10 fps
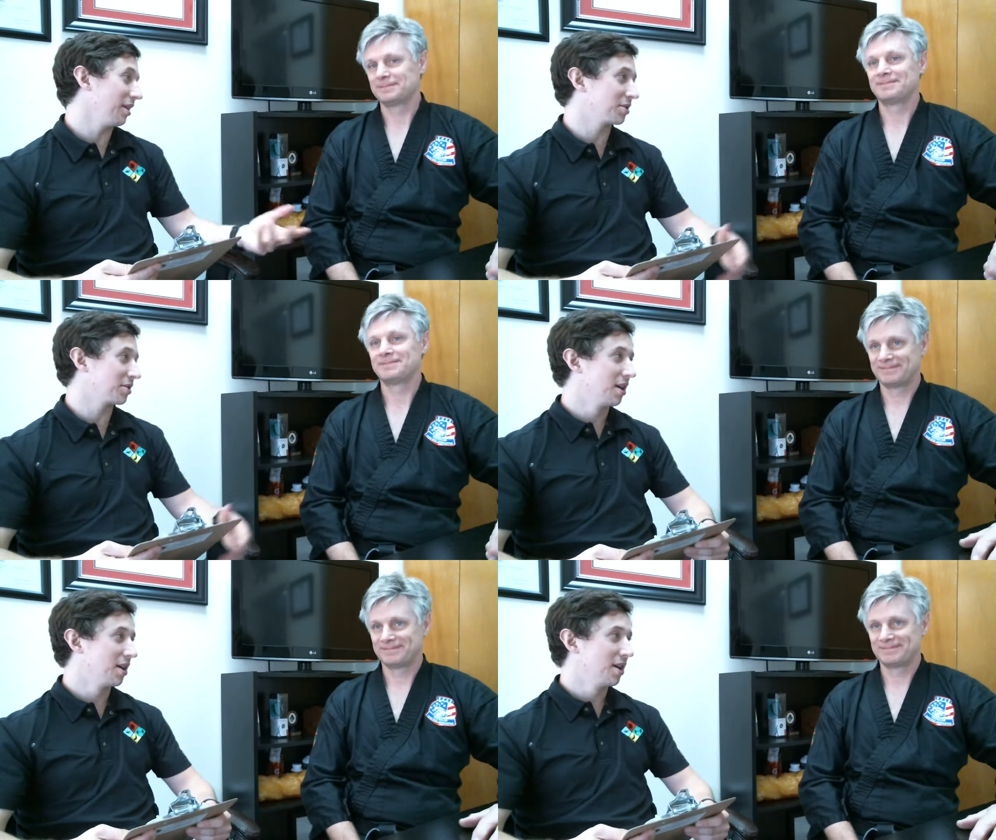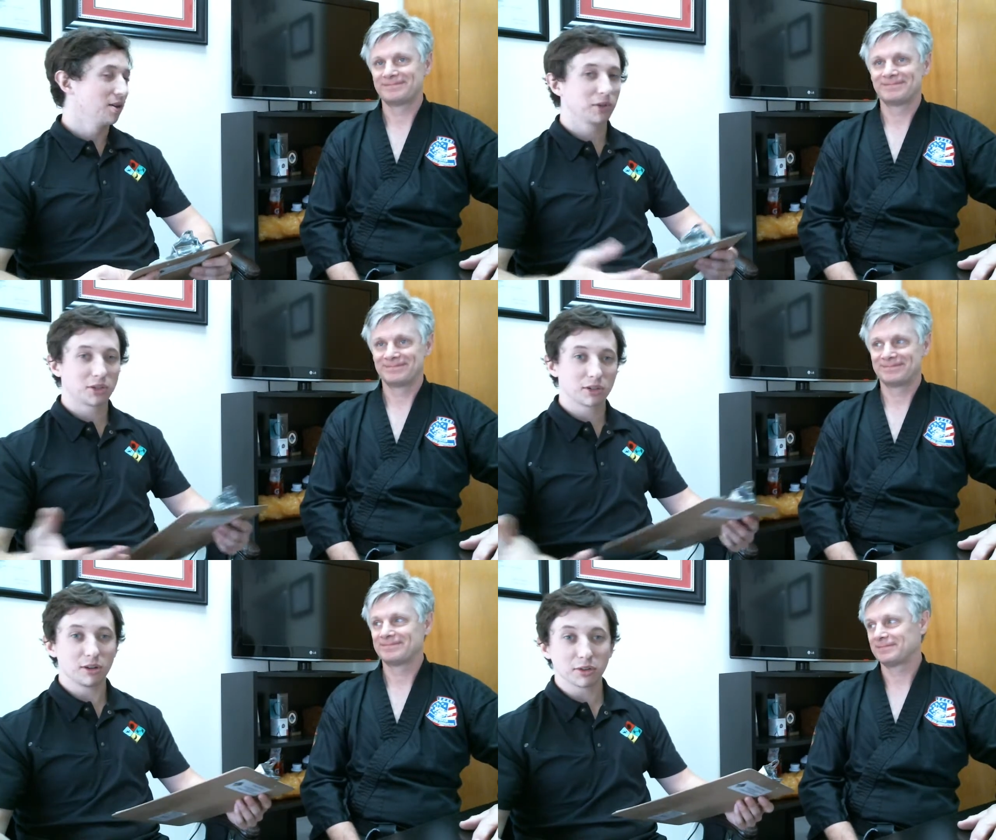Speaker 1: class?
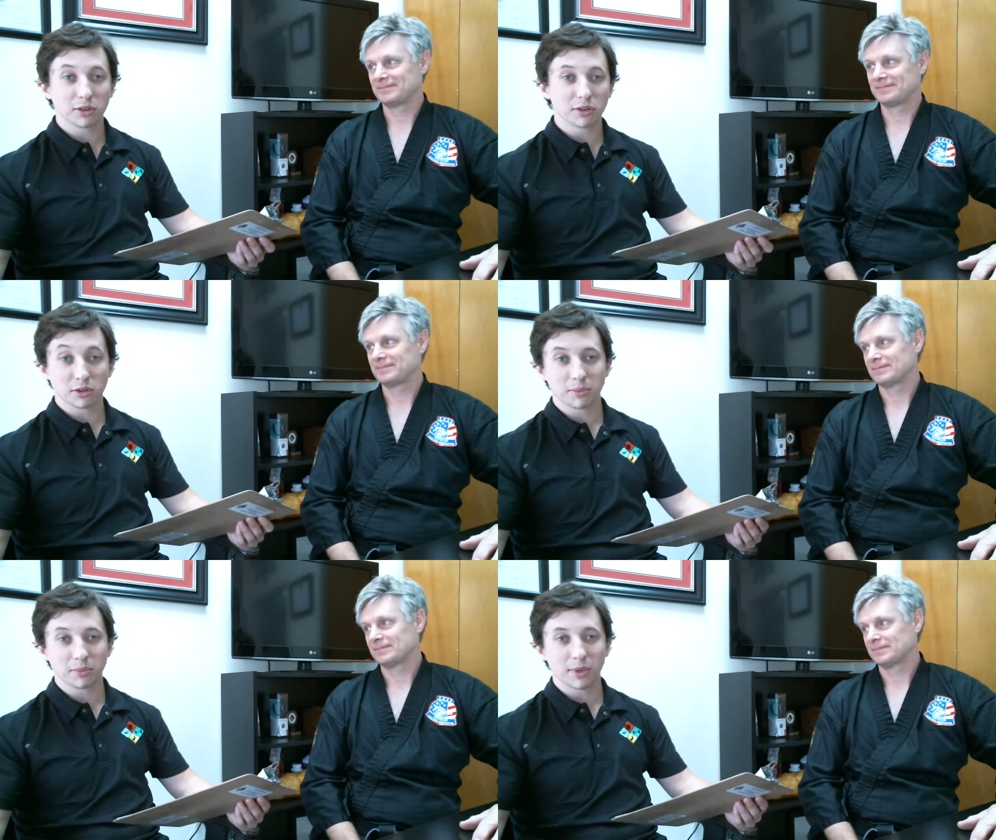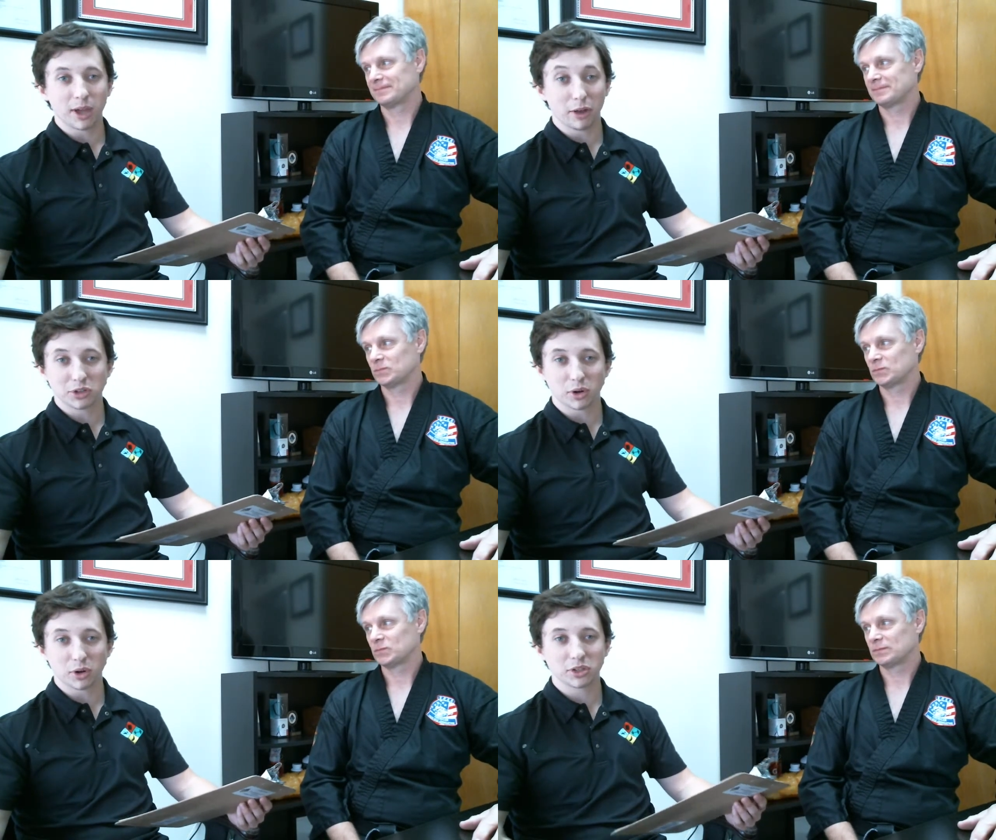Which, you know, there's some
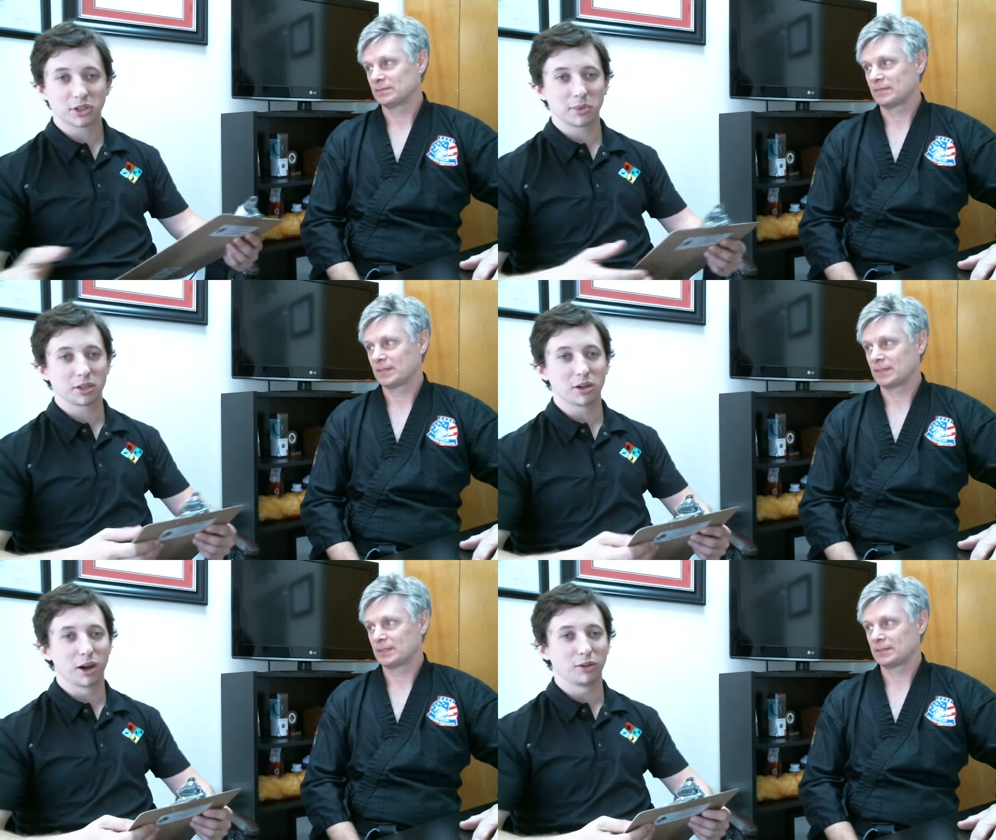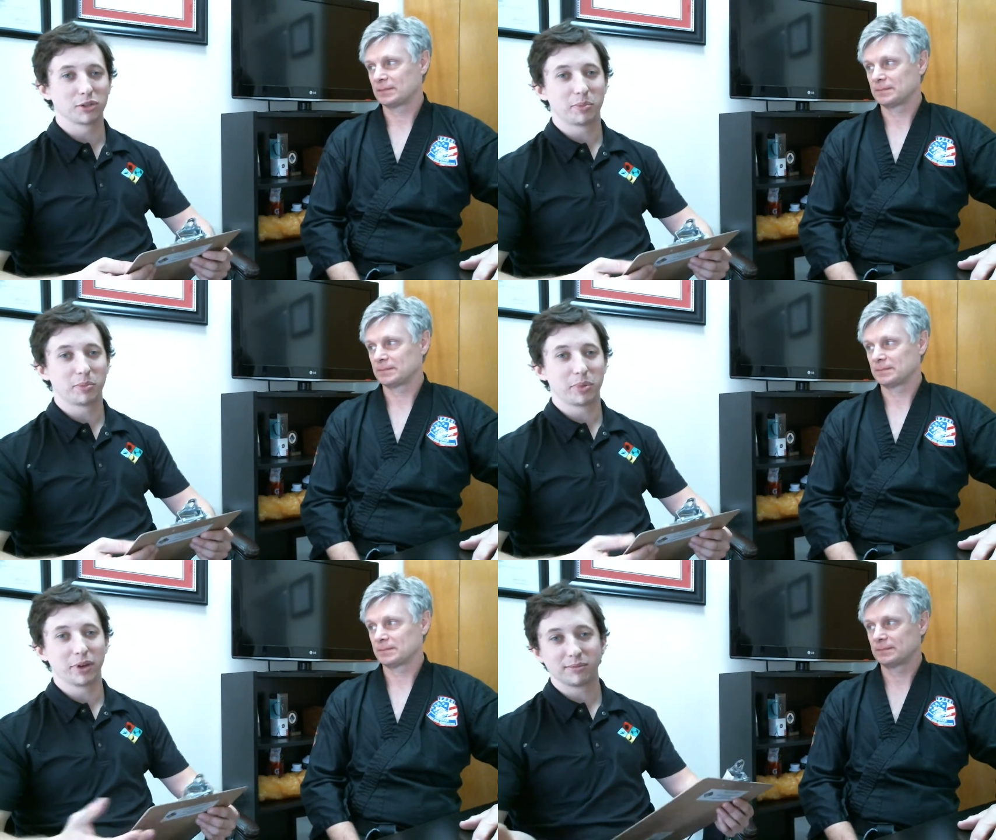healthy choices at McDonald's,
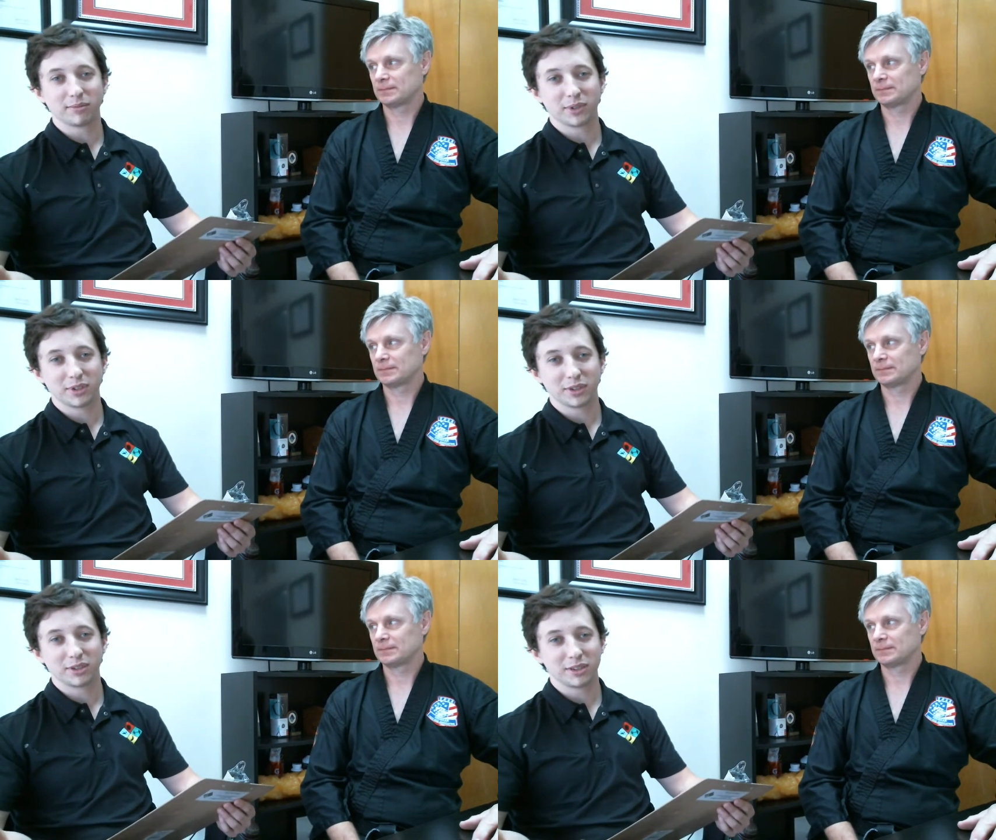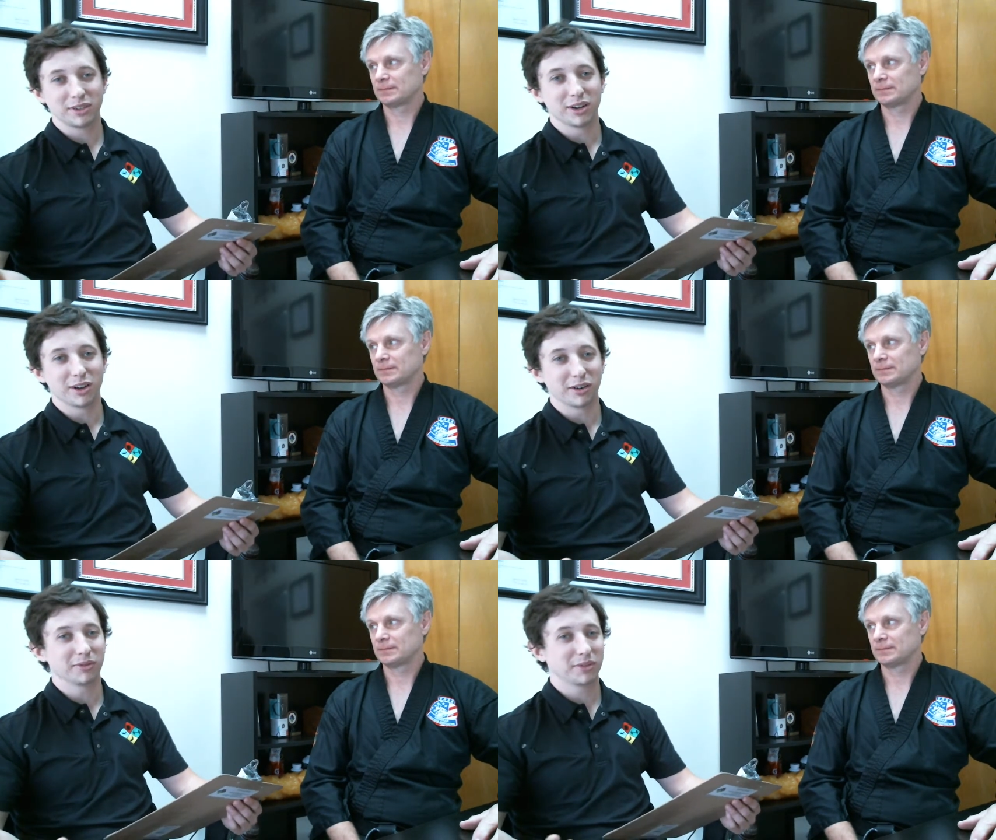but, you
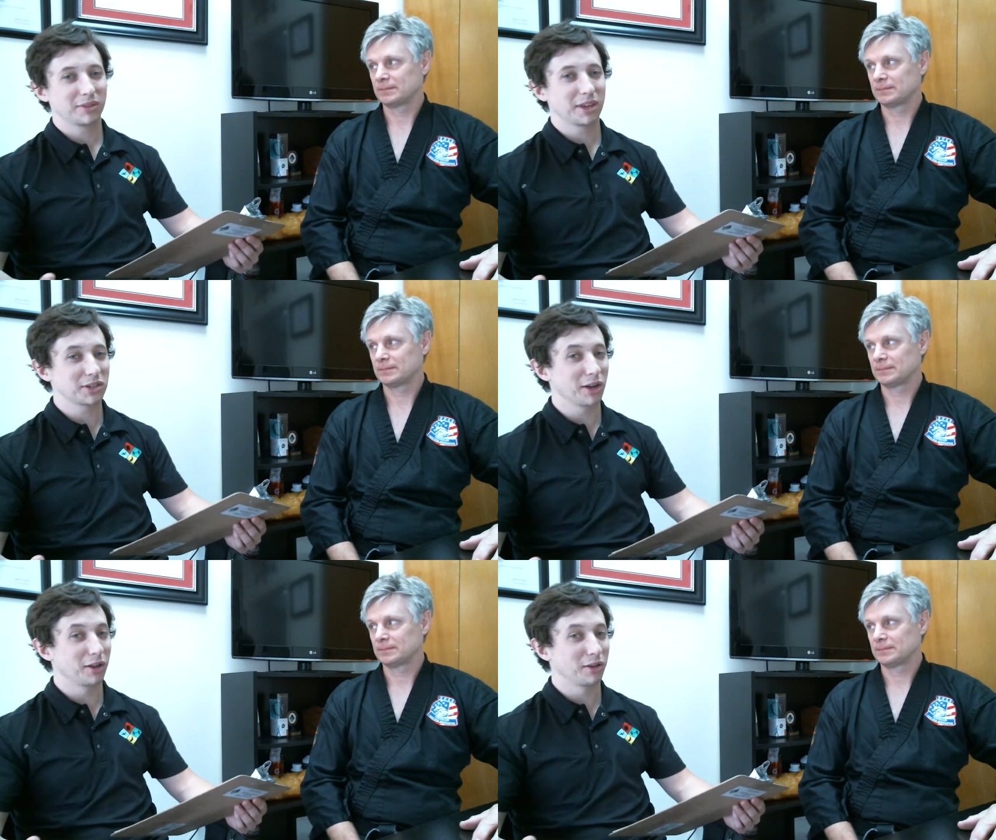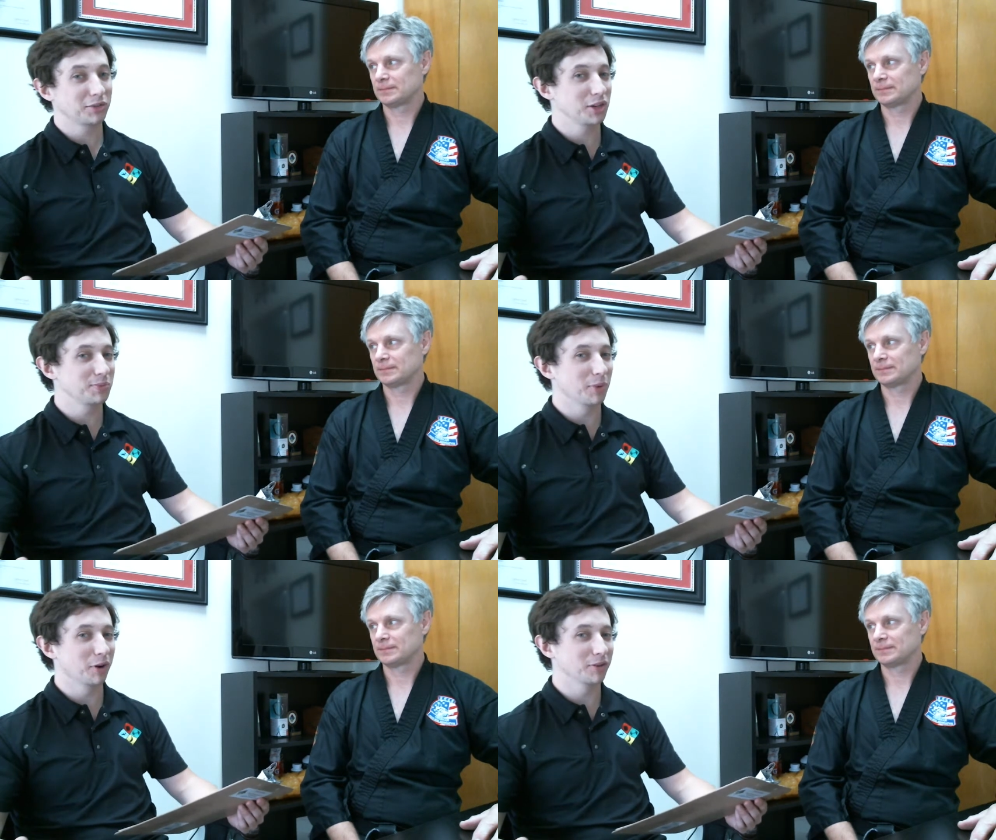know, they sell
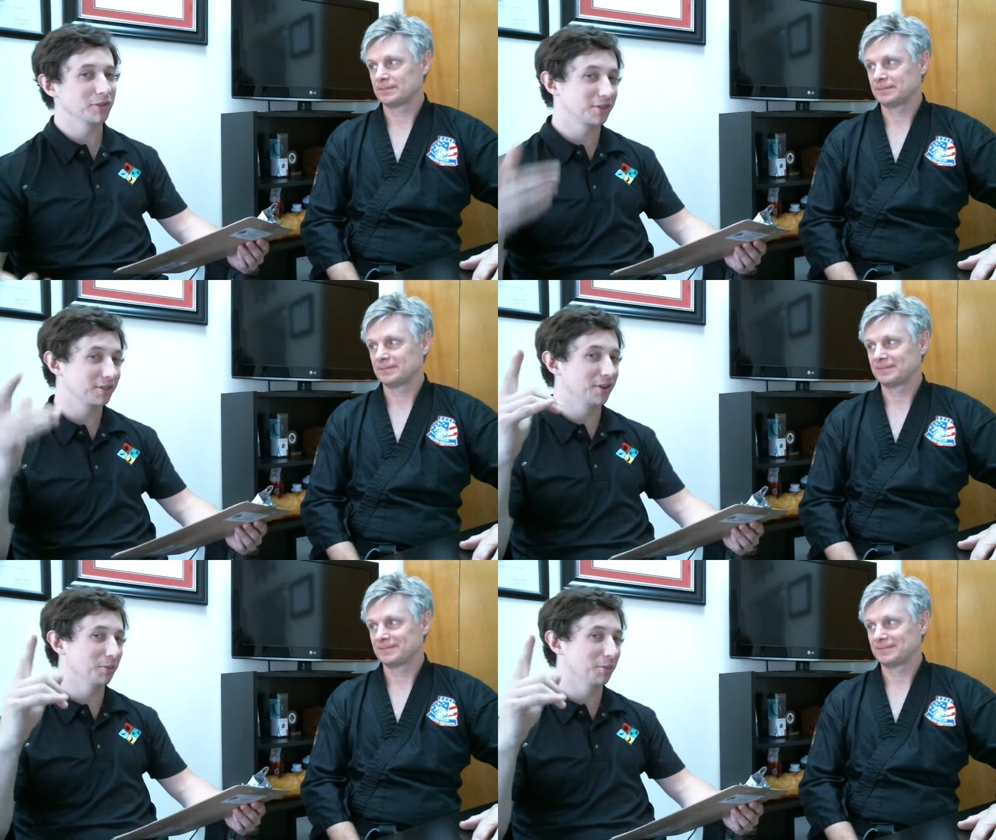cheeseburgers